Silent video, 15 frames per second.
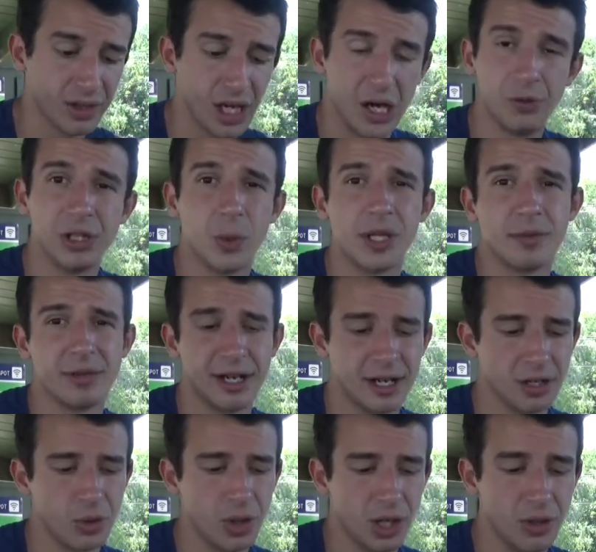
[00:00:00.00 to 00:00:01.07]
I really want them to get a
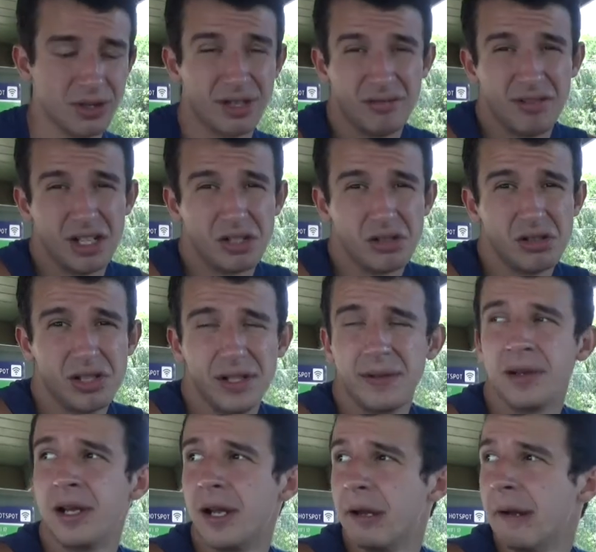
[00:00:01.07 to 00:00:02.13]
new host eventually,
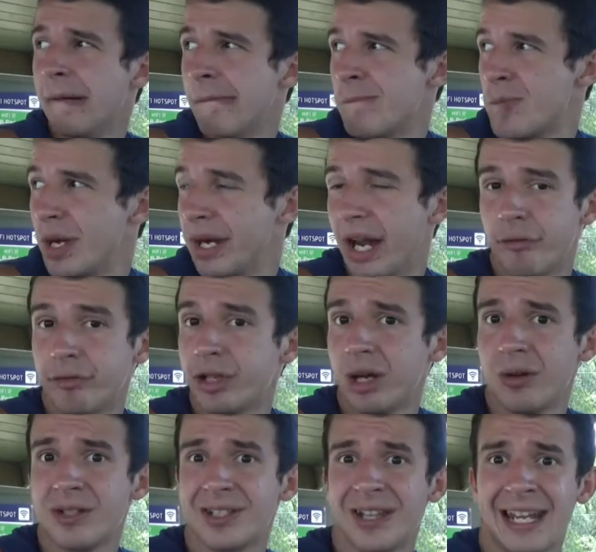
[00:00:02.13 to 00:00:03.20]
but every
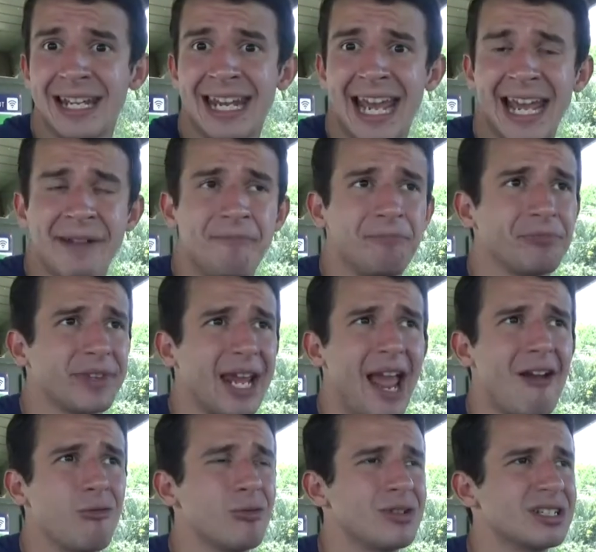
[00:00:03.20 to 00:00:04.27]
host they get,
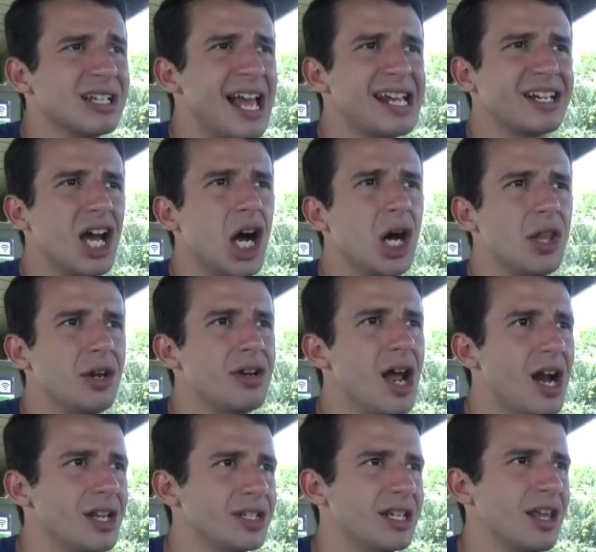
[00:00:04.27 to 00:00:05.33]
everyone's like, "Oh, they're
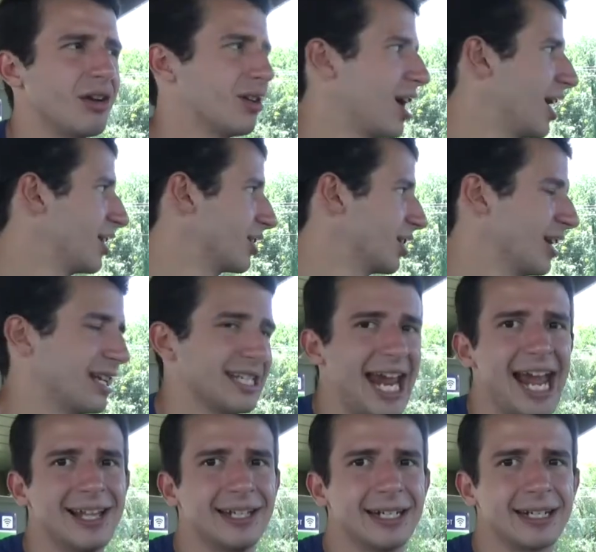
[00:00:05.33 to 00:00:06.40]
not as they're not as good as
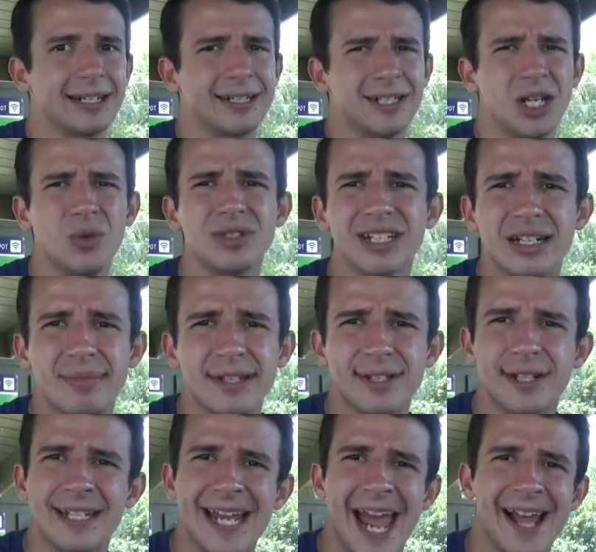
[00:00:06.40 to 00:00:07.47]
Alex. No one's going to be as
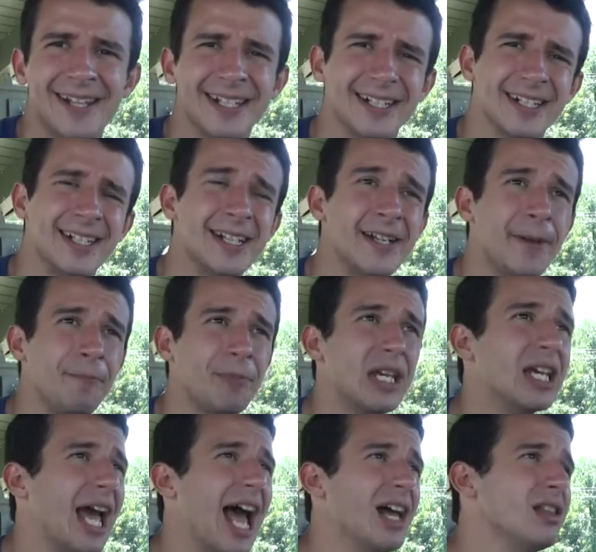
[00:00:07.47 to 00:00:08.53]
good as Alex."
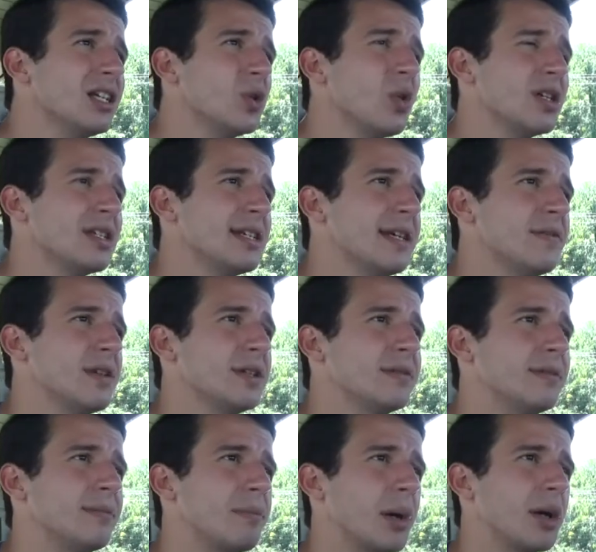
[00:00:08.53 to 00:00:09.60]
Alex wasn't even
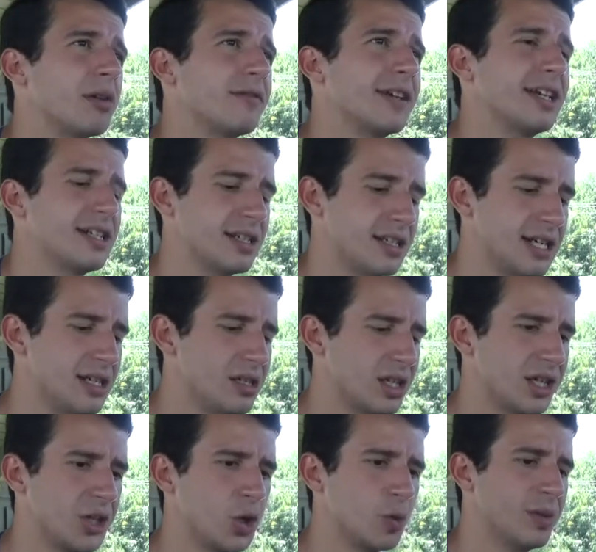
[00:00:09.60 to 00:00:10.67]
perfect. He's a
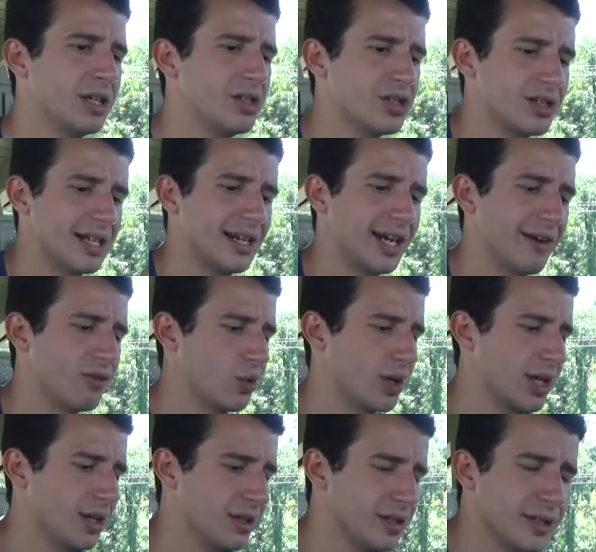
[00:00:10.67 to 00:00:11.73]
human, just like everyone
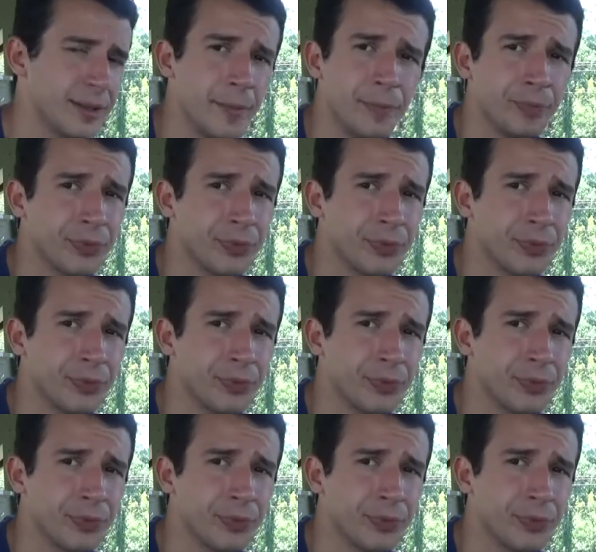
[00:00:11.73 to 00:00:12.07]
else.